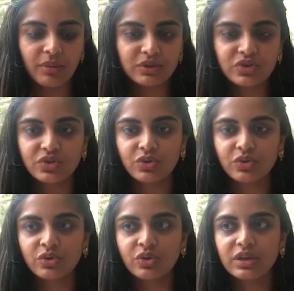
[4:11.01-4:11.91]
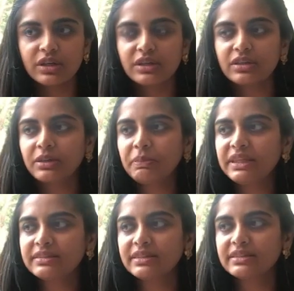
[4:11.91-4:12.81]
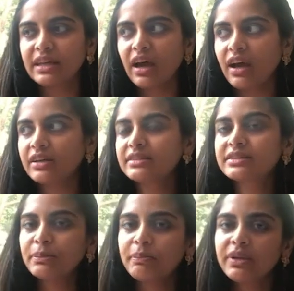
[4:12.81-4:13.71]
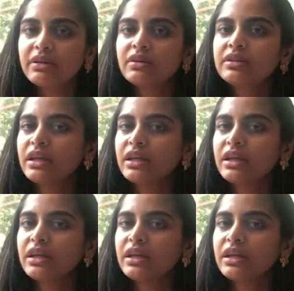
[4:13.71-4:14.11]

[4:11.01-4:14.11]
So the pieces are simpler,